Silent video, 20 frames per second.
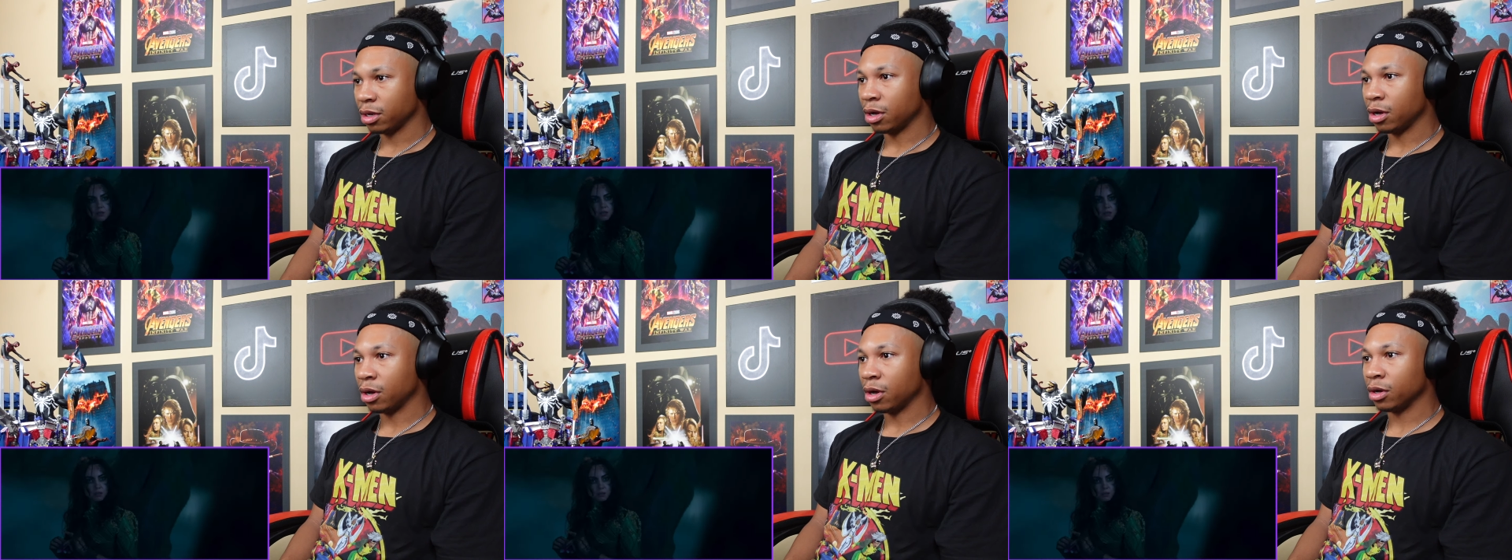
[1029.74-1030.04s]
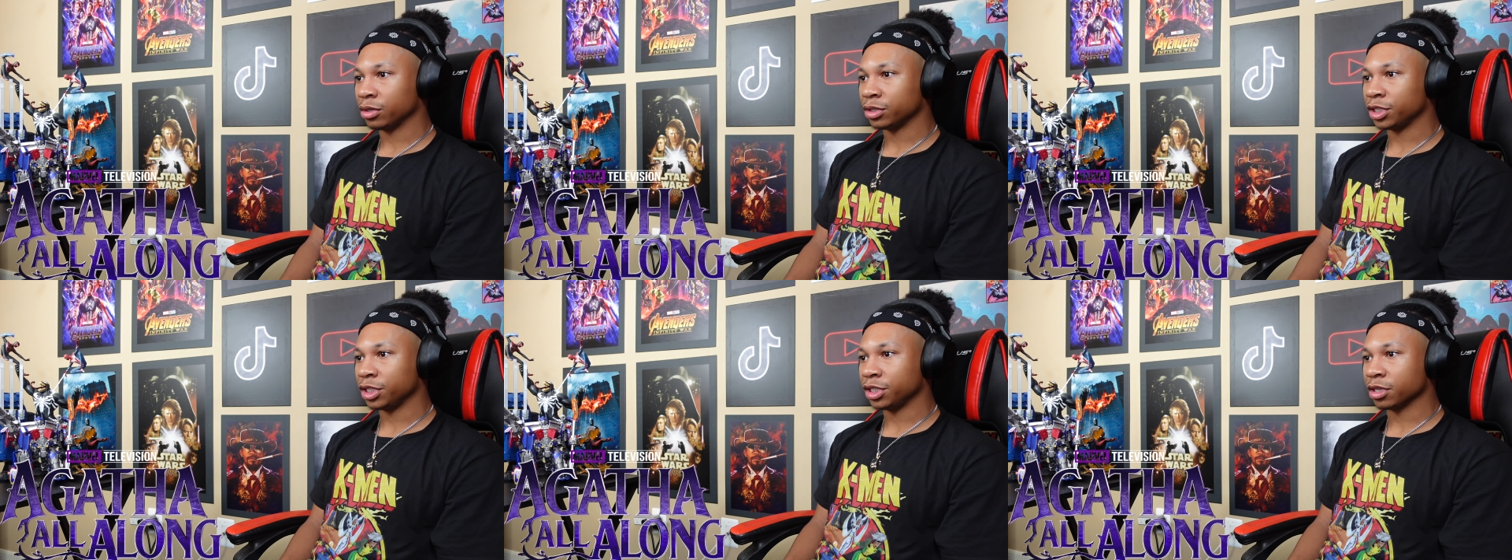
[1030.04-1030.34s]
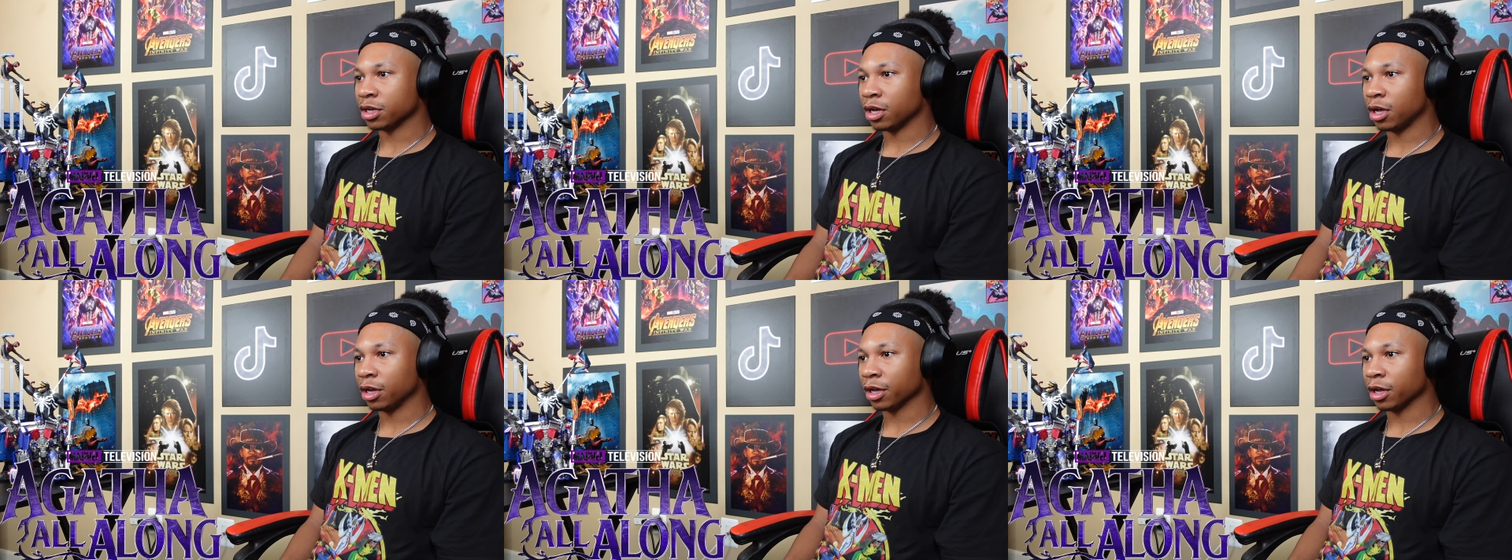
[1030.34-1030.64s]
Oh, she's
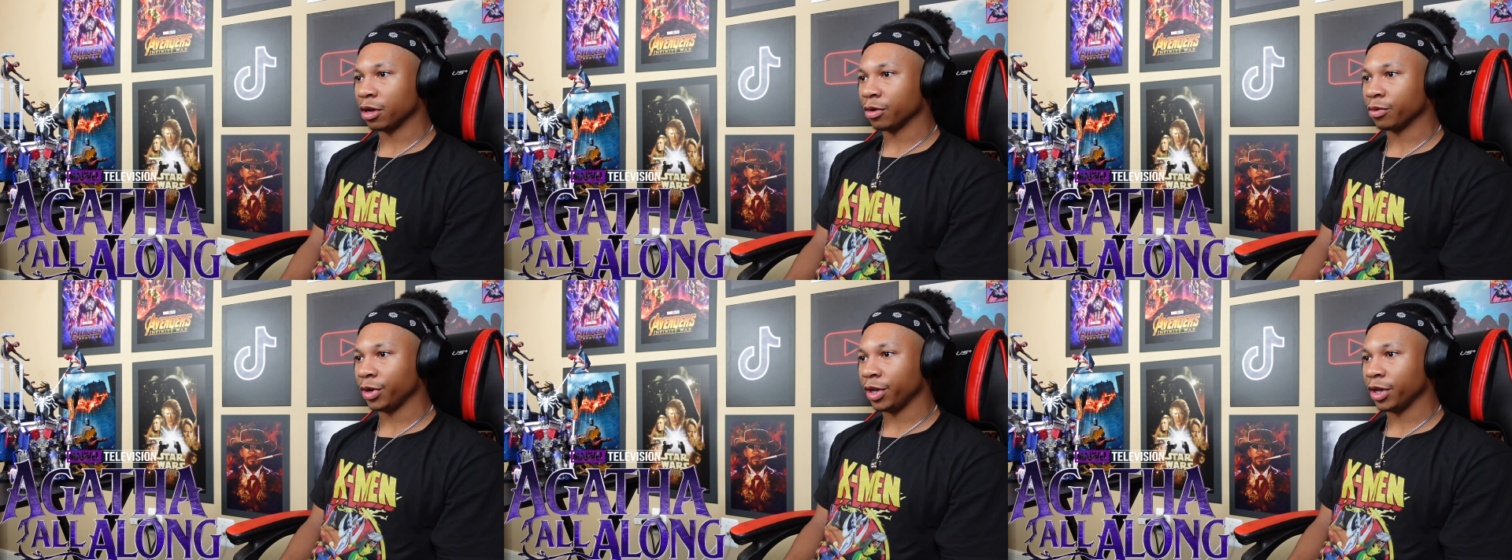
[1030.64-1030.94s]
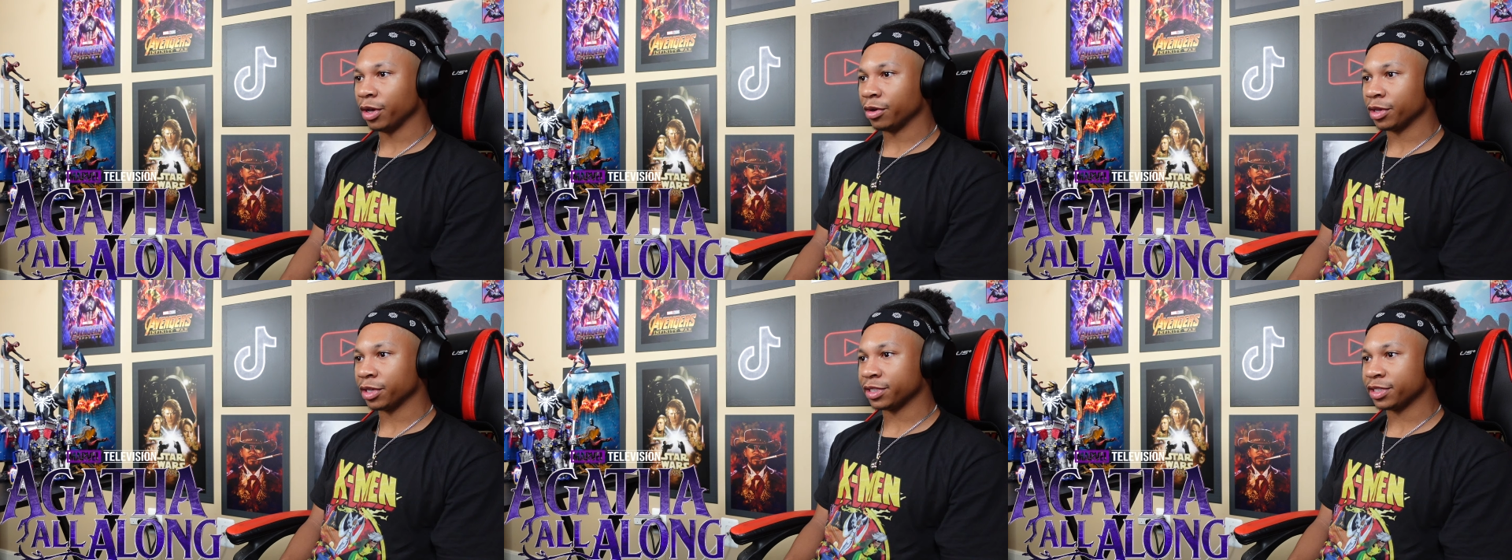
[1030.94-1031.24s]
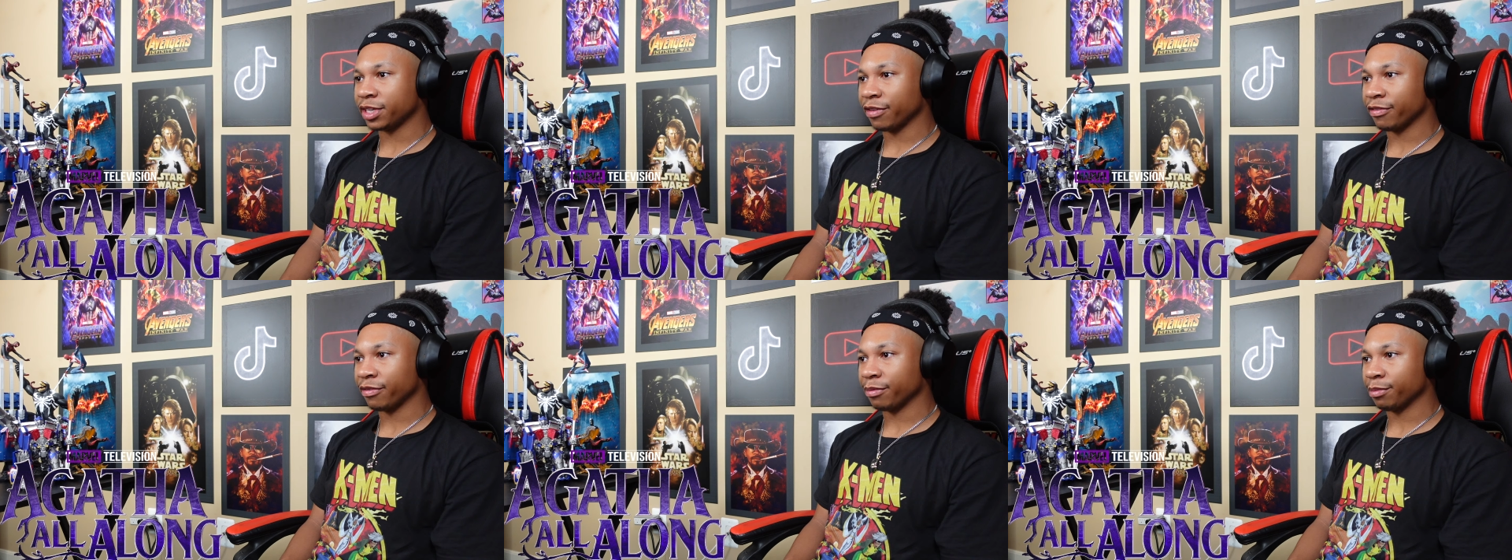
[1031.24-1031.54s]
calling on Rio to
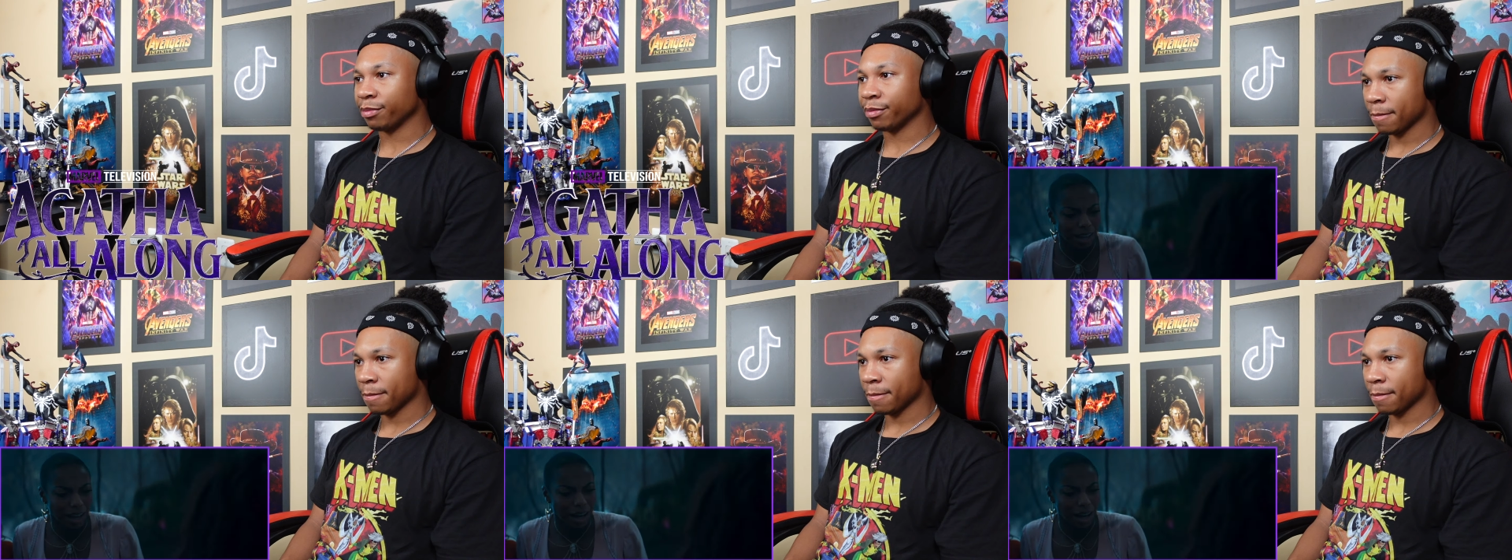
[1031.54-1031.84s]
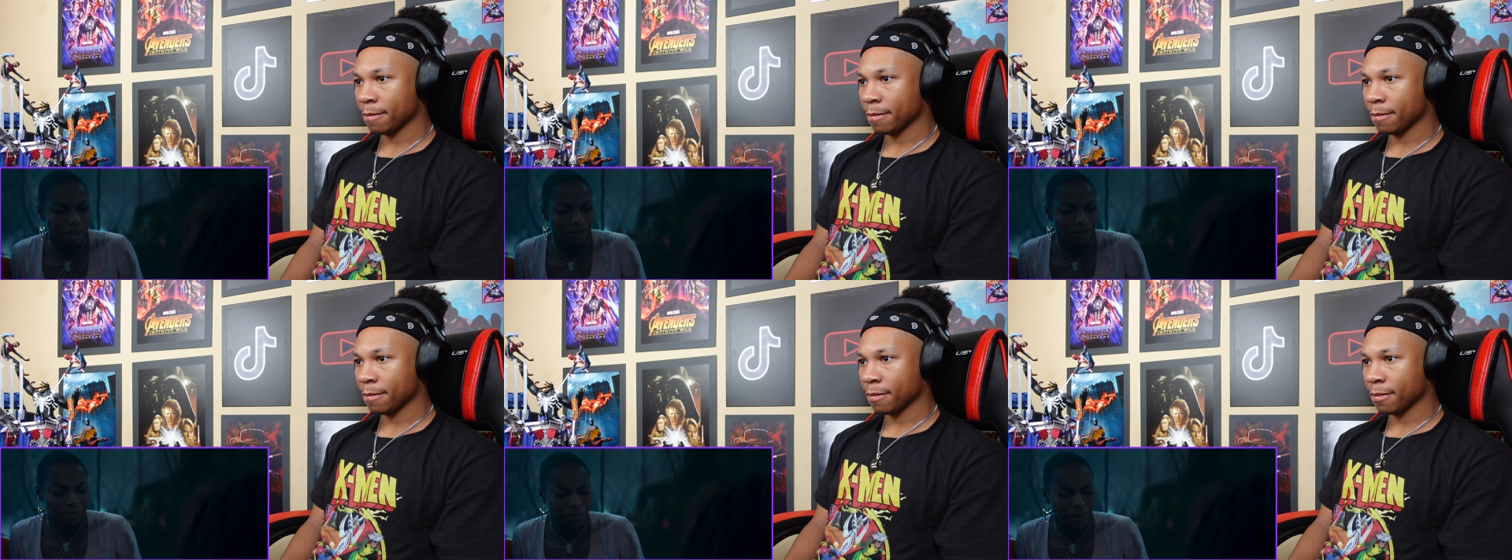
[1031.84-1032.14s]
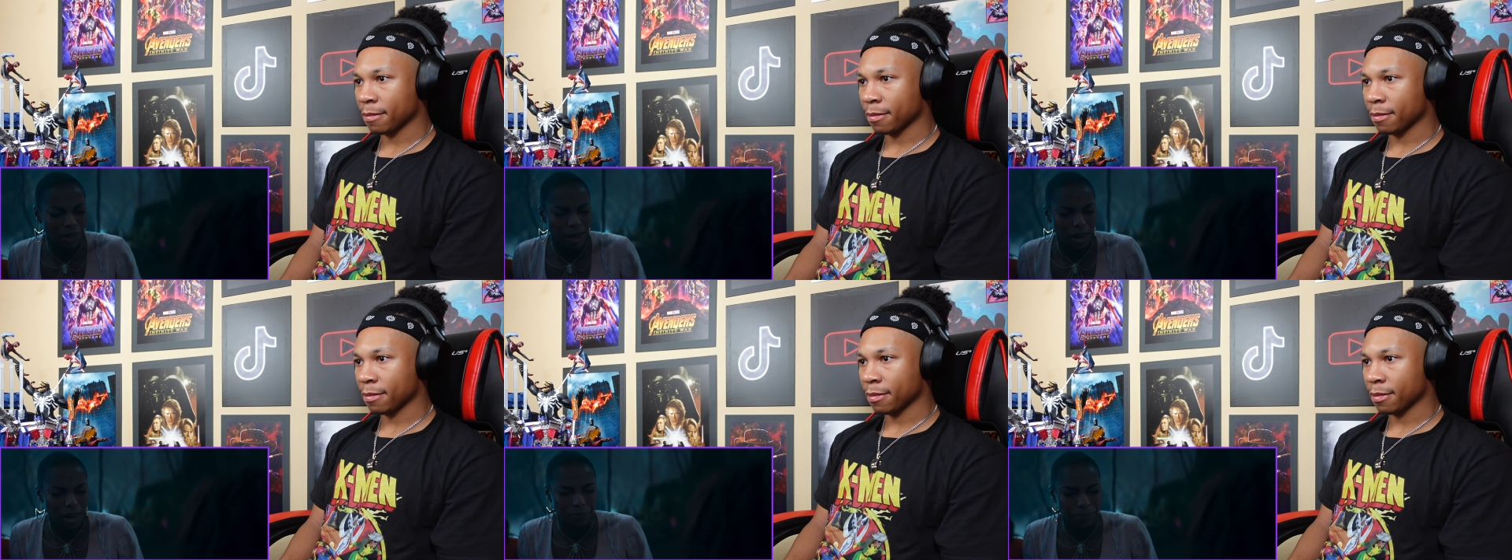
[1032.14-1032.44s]
save
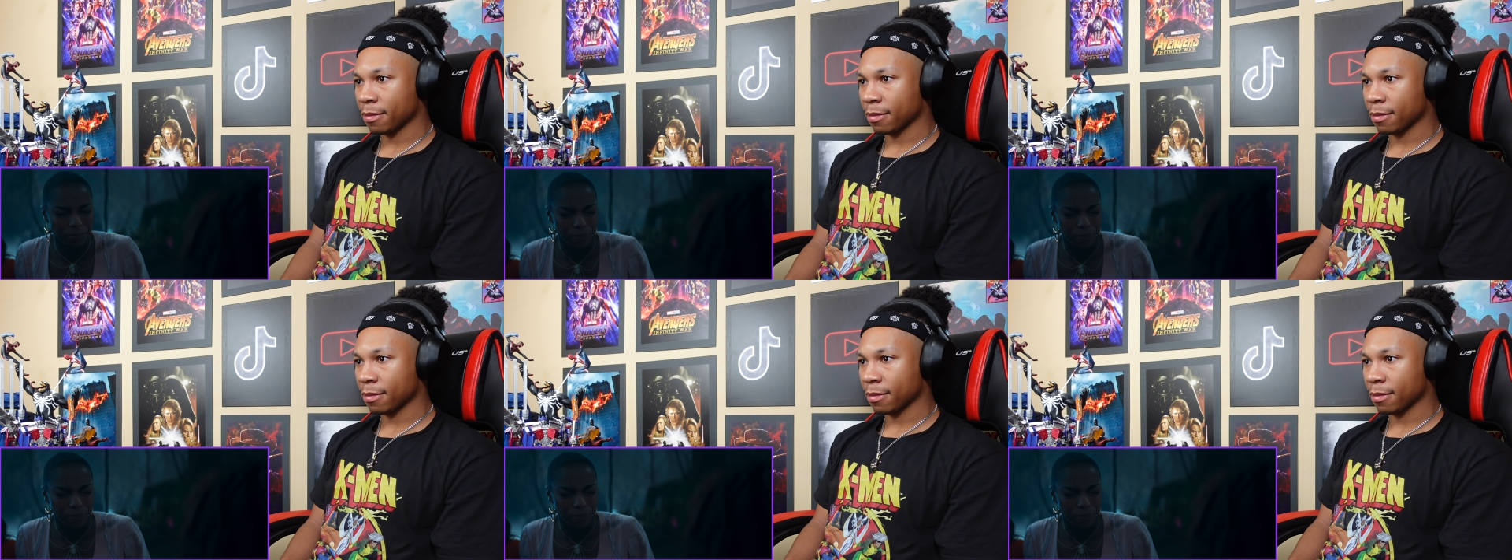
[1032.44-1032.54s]
him.